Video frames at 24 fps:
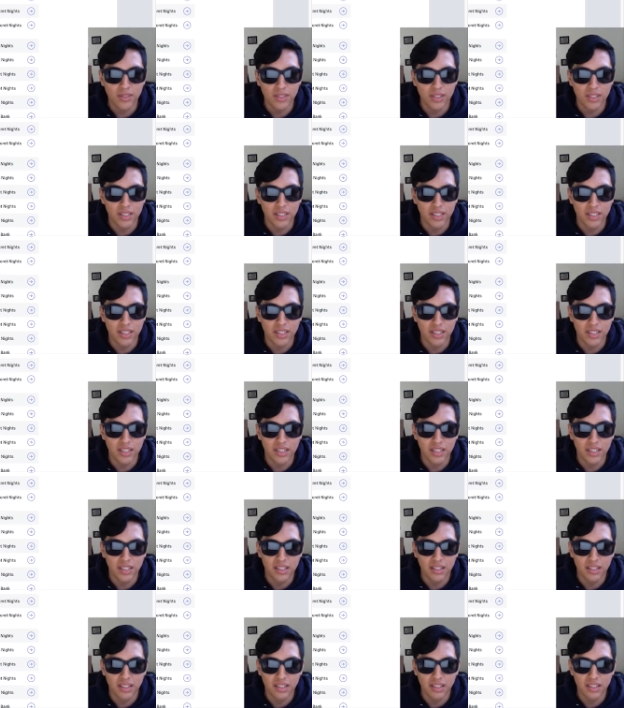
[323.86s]
good,
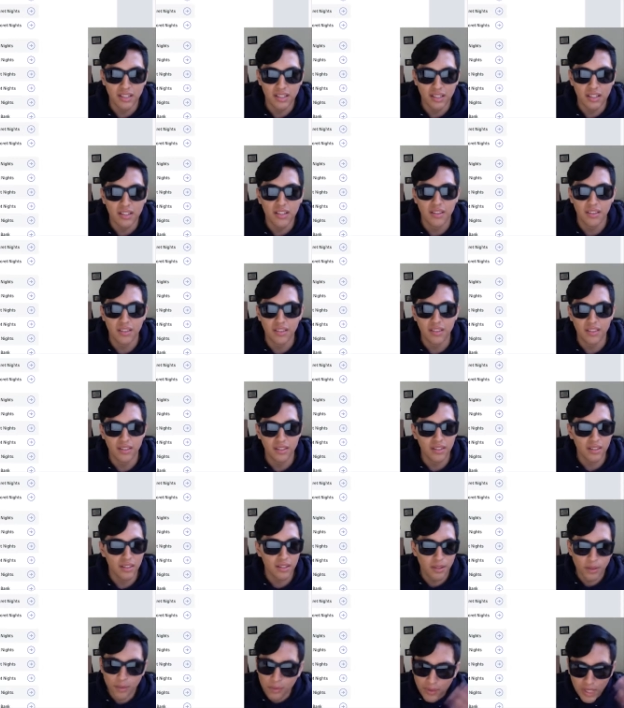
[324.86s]

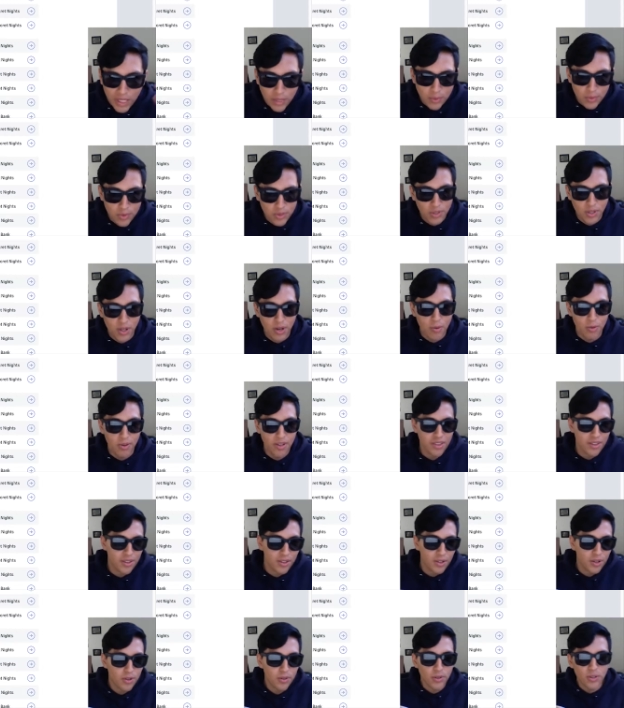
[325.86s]
that's what you go with.
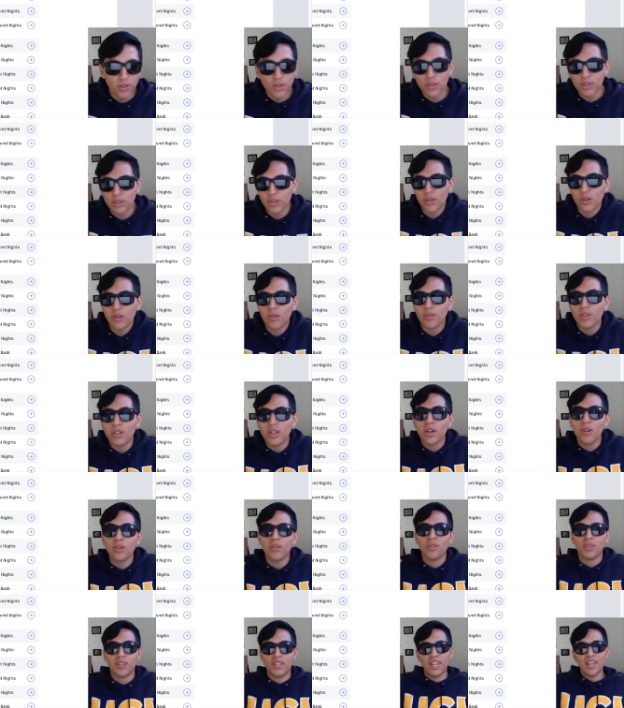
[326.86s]
You know, you
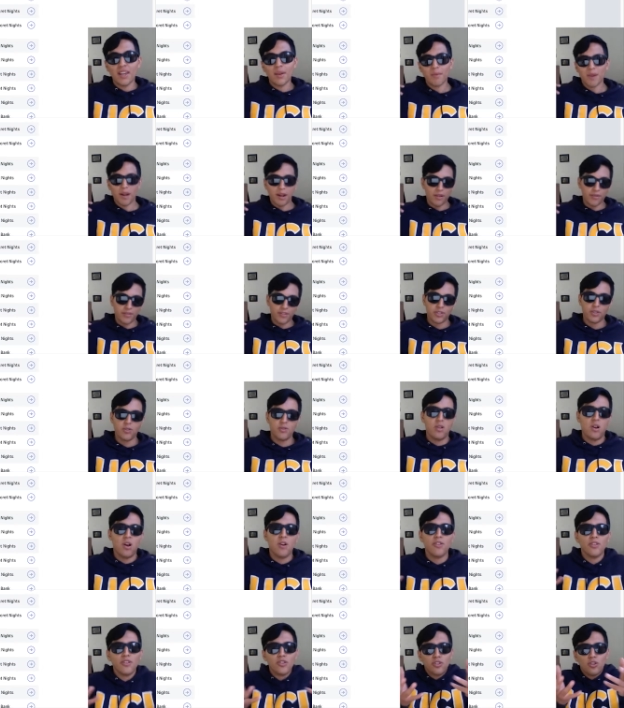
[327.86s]
don't think about it for too
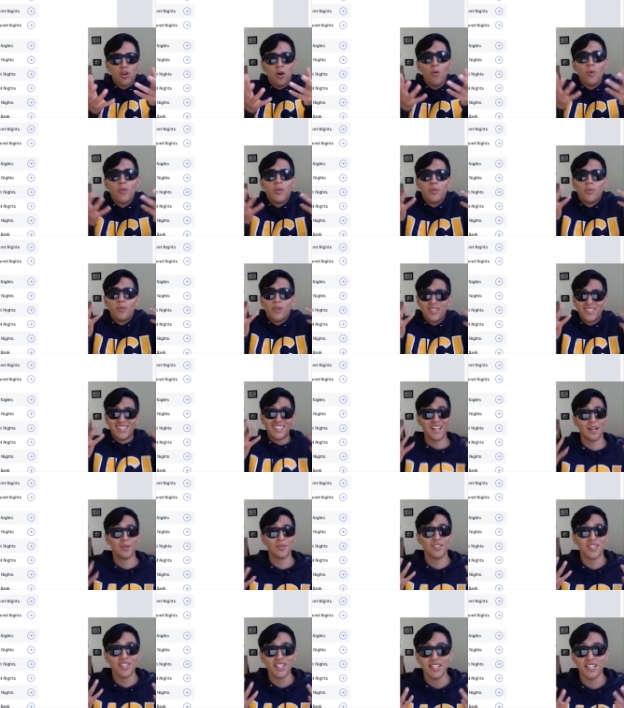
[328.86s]
long. You just go with what
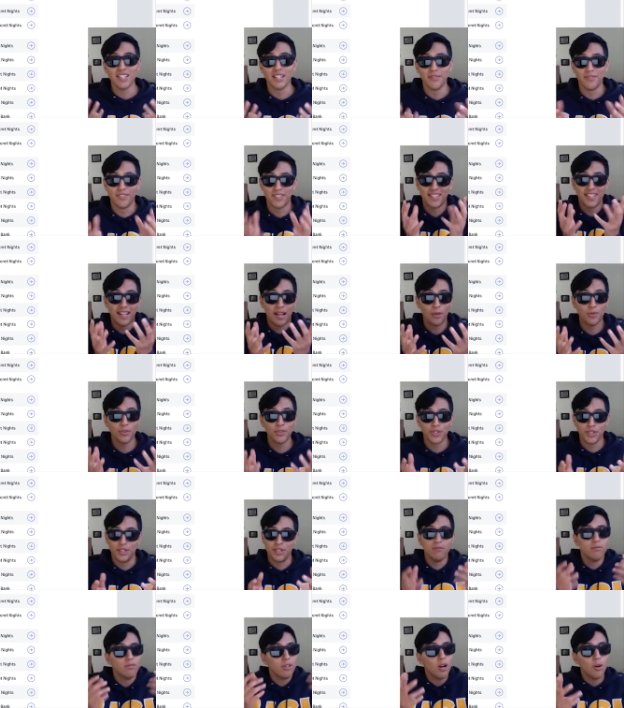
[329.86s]
sounds good. If it sounds
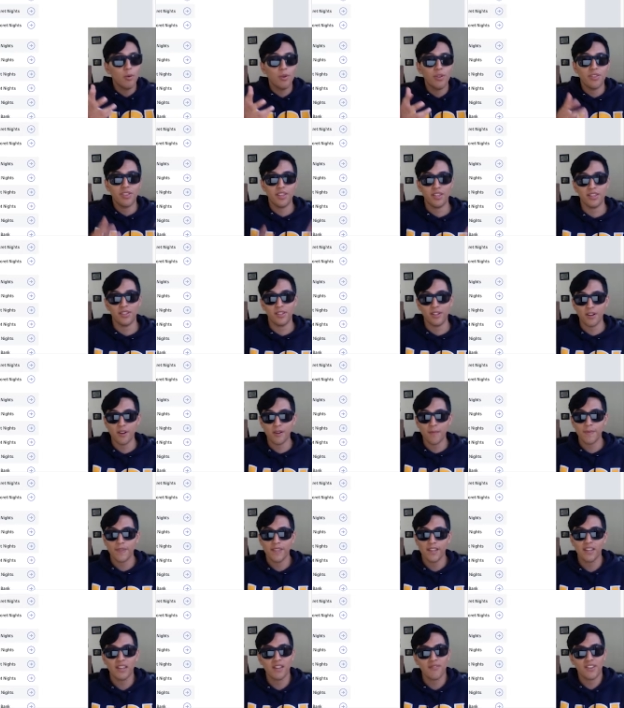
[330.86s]
good, go with it. You know,
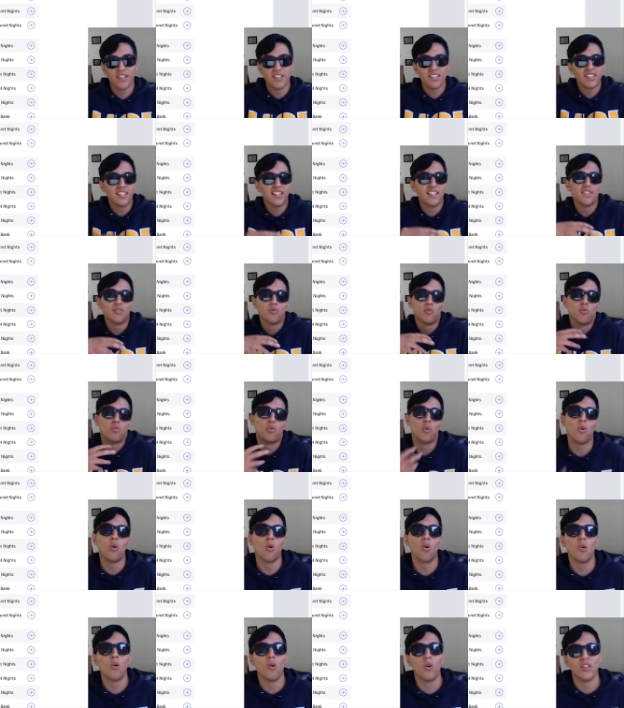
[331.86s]
if it has a nice
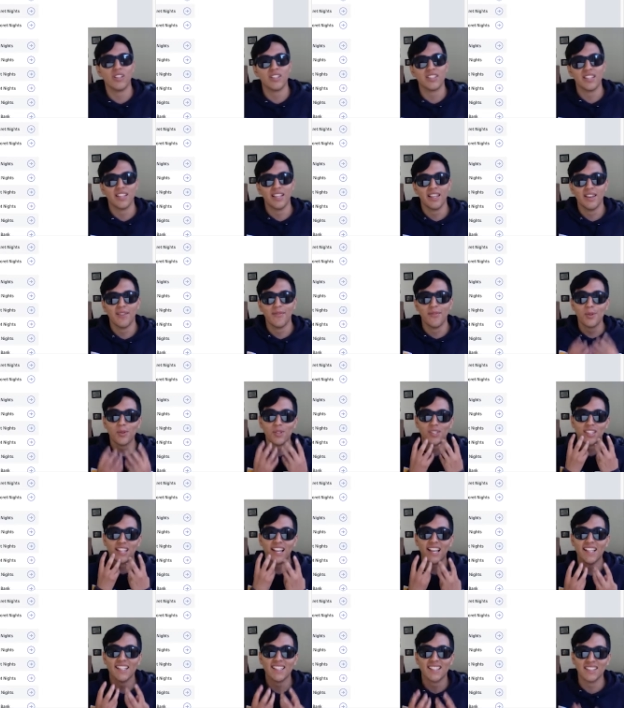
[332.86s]
roll, it feels
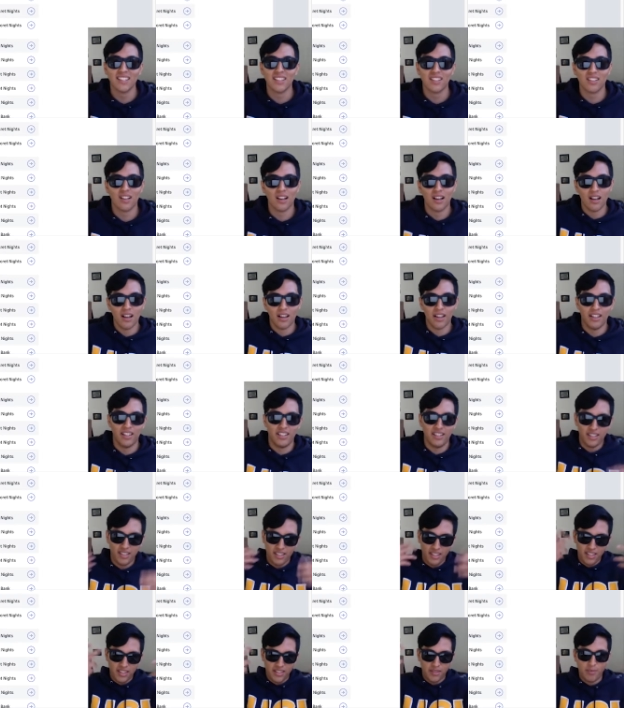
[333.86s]
nice in the tongue, and
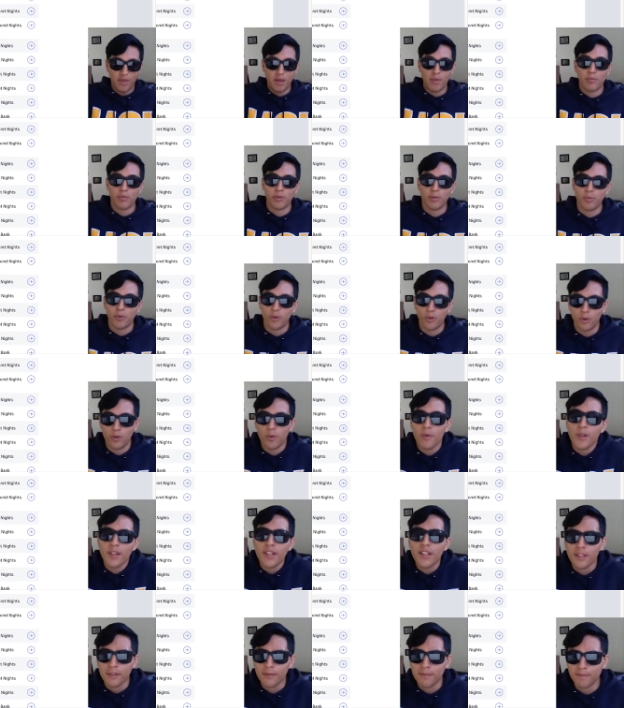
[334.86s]
it's memorable,
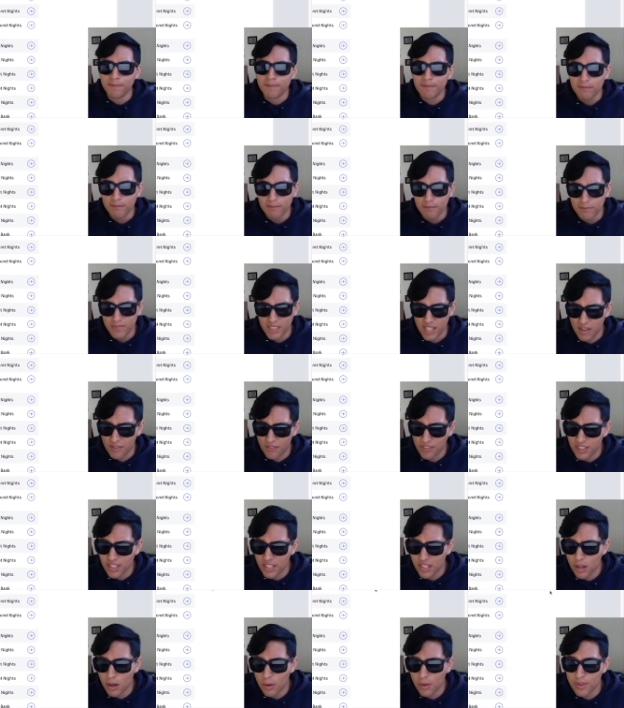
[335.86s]

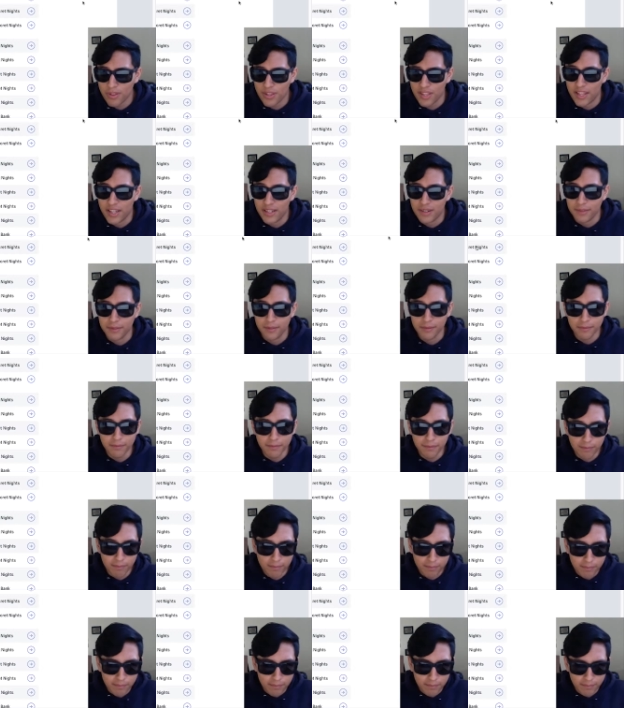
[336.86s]
definitely go with that.
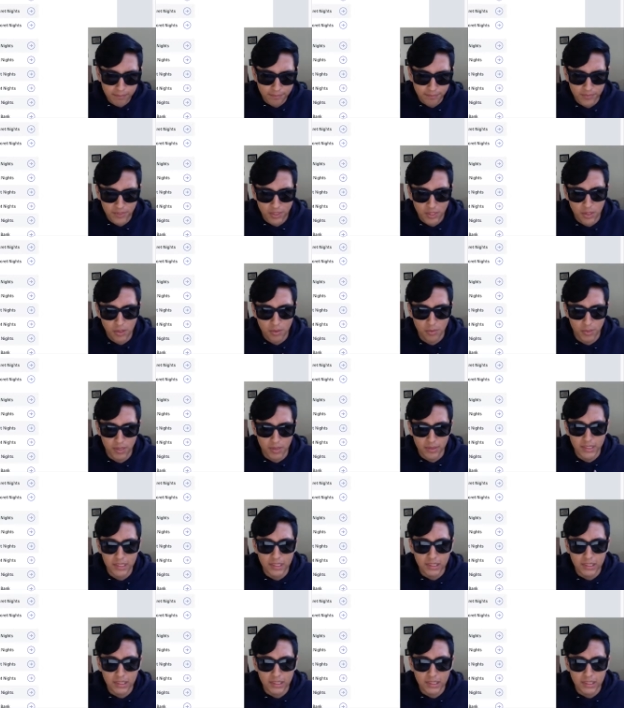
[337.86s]
Excuse me.